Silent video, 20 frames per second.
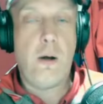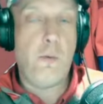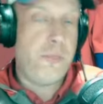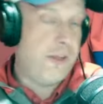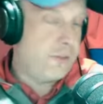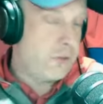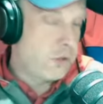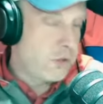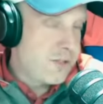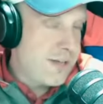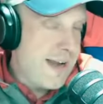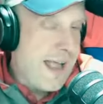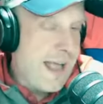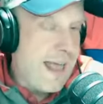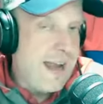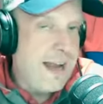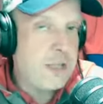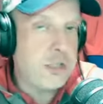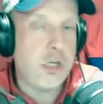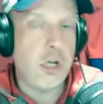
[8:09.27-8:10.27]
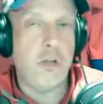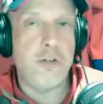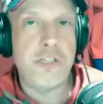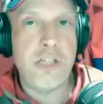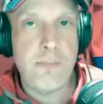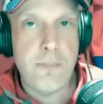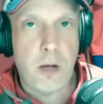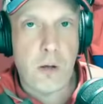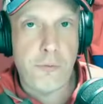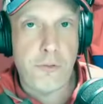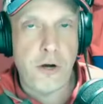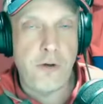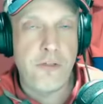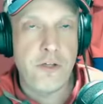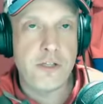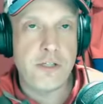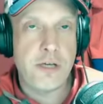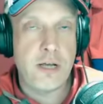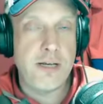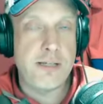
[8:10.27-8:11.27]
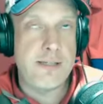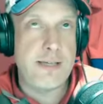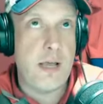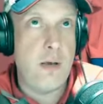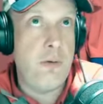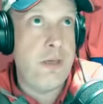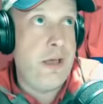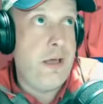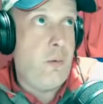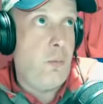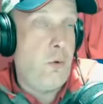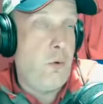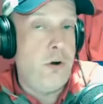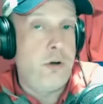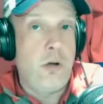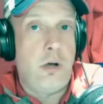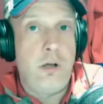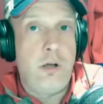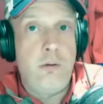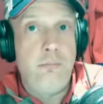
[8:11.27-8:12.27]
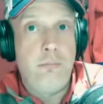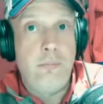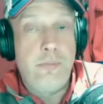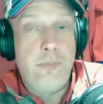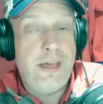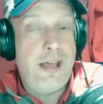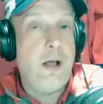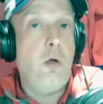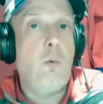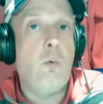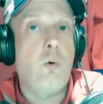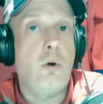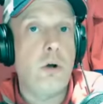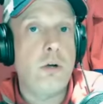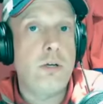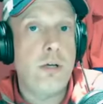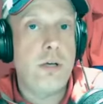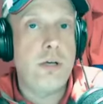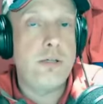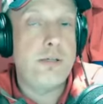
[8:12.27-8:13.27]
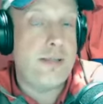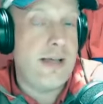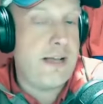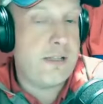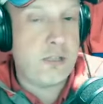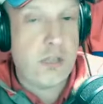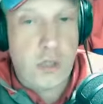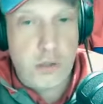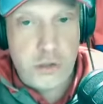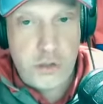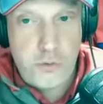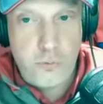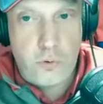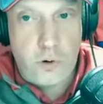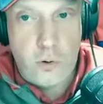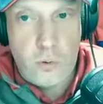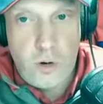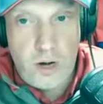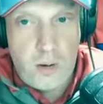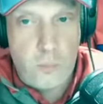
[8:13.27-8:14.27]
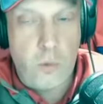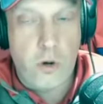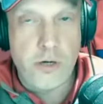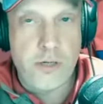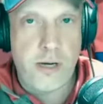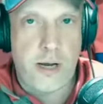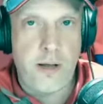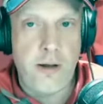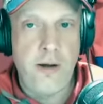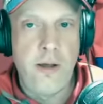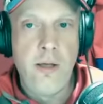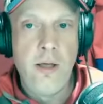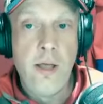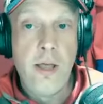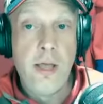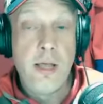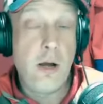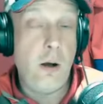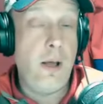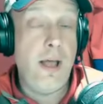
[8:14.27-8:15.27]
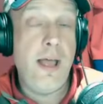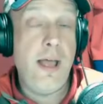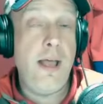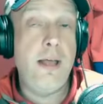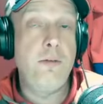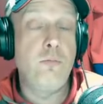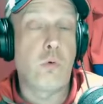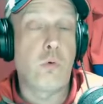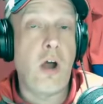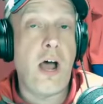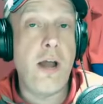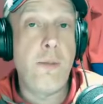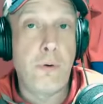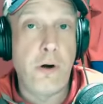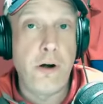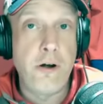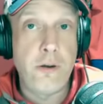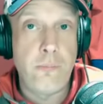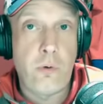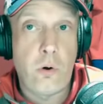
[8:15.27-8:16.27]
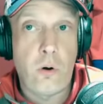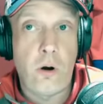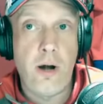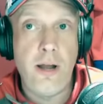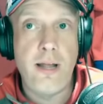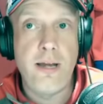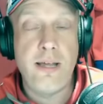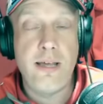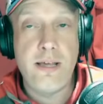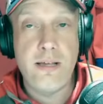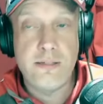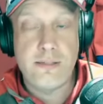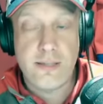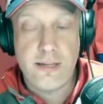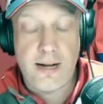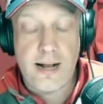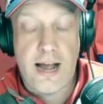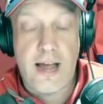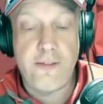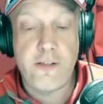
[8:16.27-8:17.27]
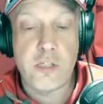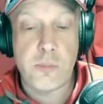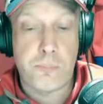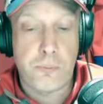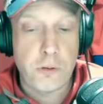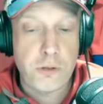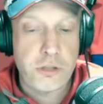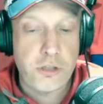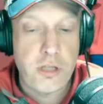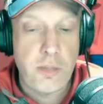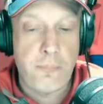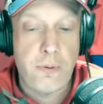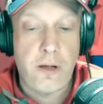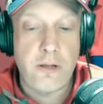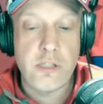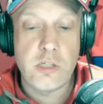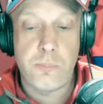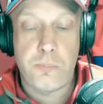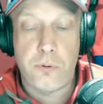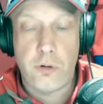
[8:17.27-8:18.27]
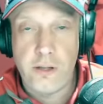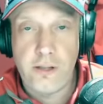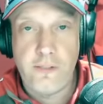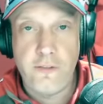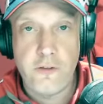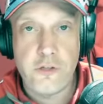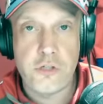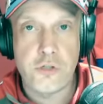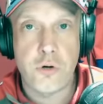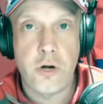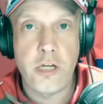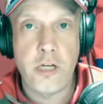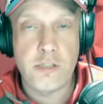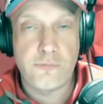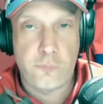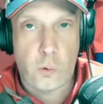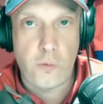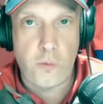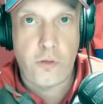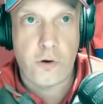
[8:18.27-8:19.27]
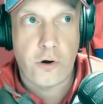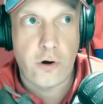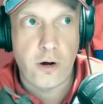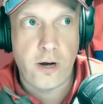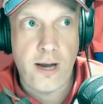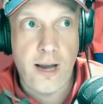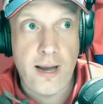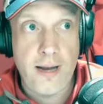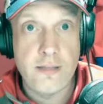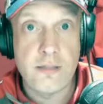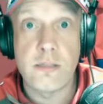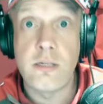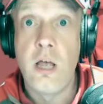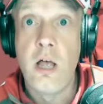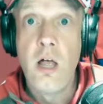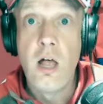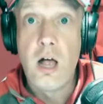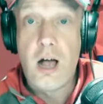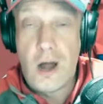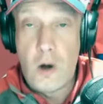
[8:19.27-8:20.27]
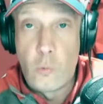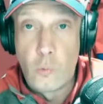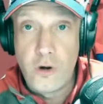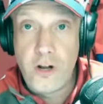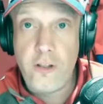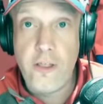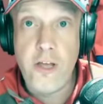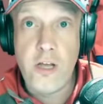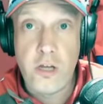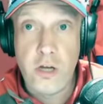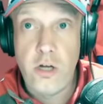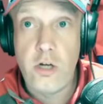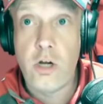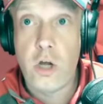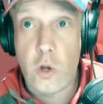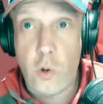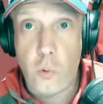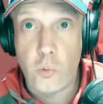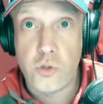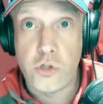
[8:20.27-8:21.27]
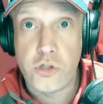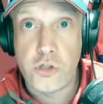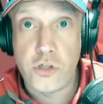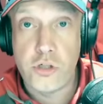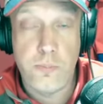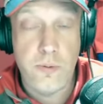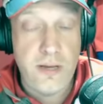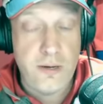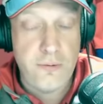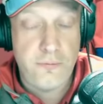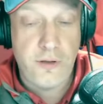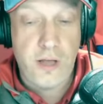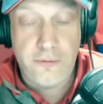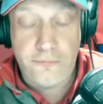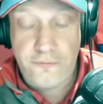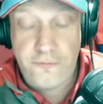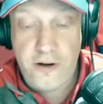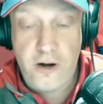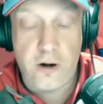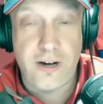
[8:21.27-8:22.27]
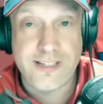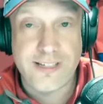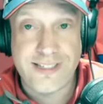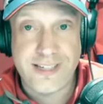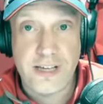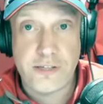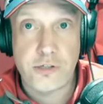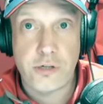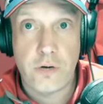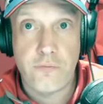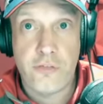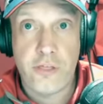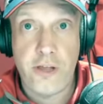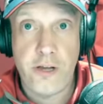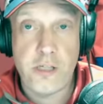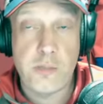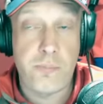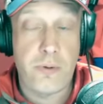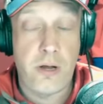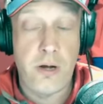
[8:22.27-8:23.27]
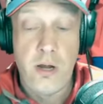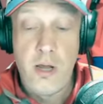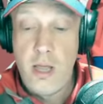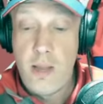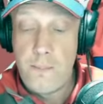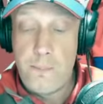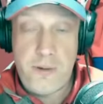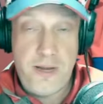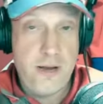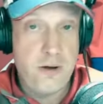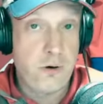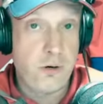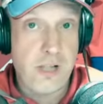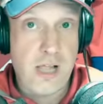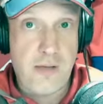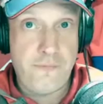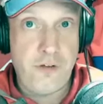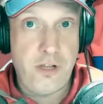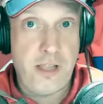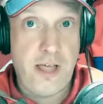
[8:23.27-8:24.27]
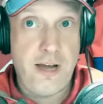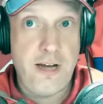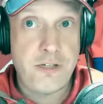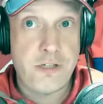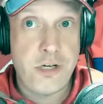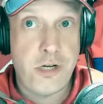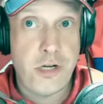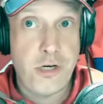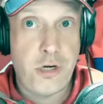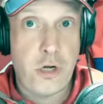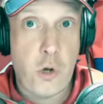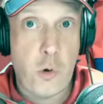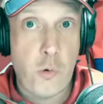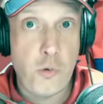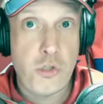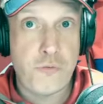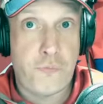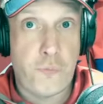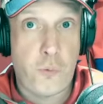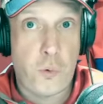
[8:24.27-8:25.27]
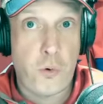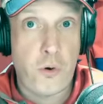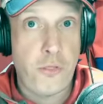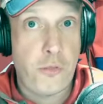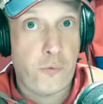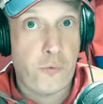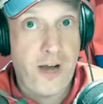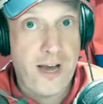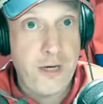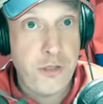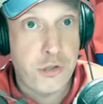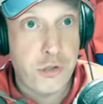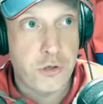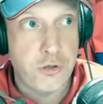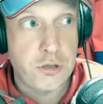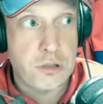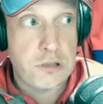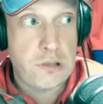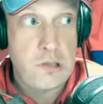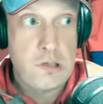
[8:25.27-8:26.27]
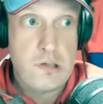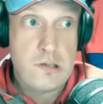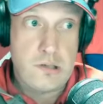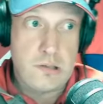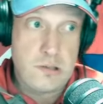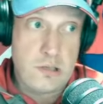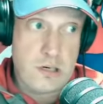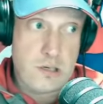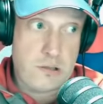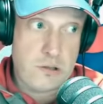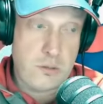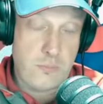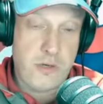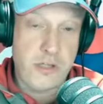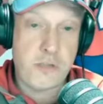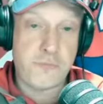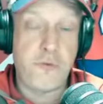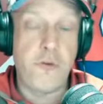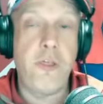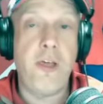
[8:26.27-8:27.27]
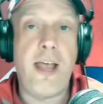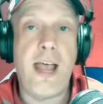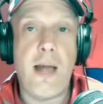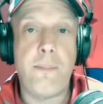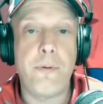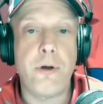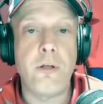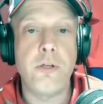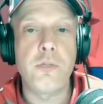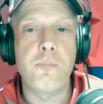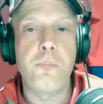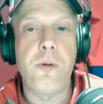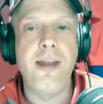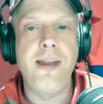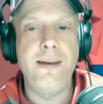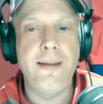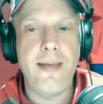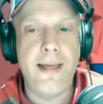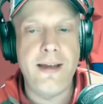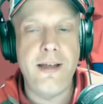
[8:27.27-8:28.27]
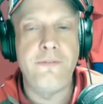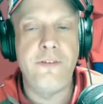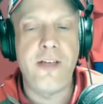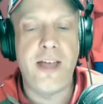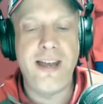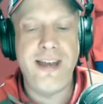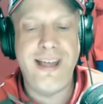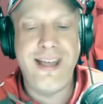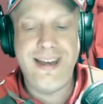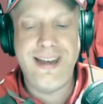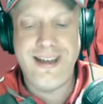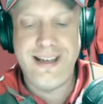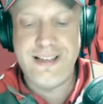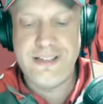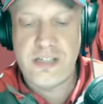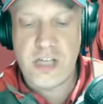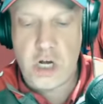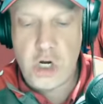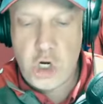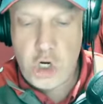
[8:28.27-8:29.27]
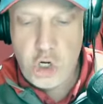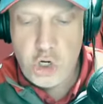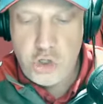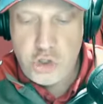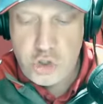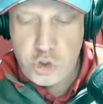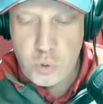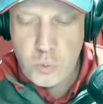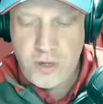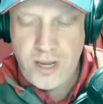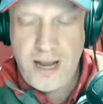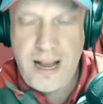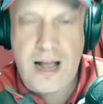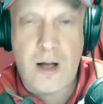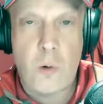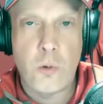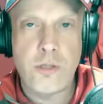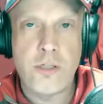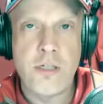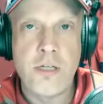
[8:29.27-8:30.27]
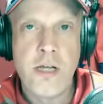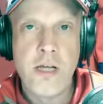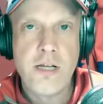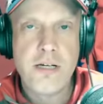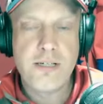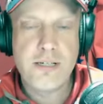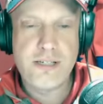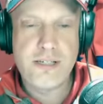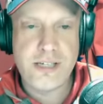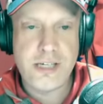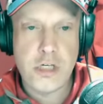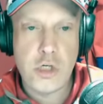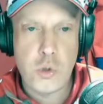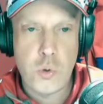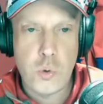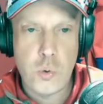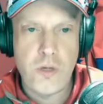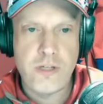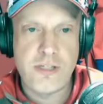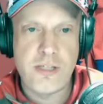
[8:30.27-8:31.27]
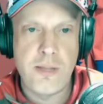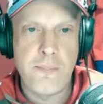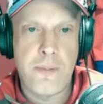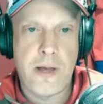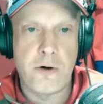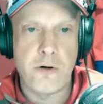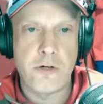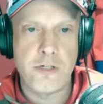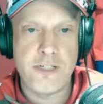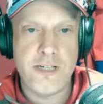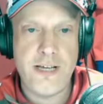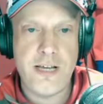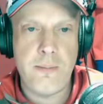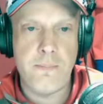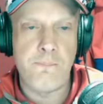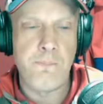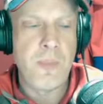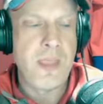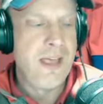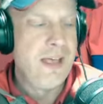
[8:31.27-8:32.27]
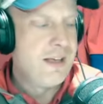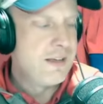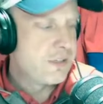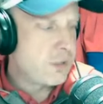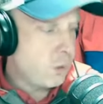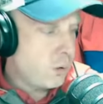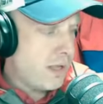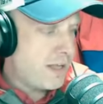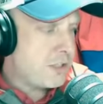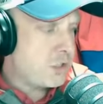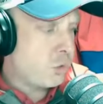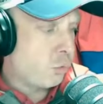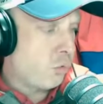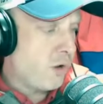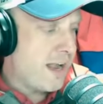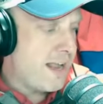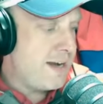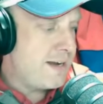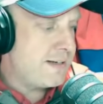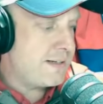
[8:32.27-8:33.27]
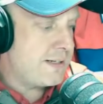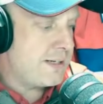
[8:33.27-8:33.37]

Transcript: I don't think there's an NHL team out there that's going to say, yeah, we're done. They outworked us. That's all she wrote. Now we're done. You know, and Rod Brind'Amour, and he is the guy that's pushing the buttons, pulling the strings for the Hurricanes, a really good coach, to be a fair assessor of things. But Peter Laviolette is a good coach for the Rangers, not so much for the Capitals. But in any event, it is a good duking out to see who is the better team. So let's rate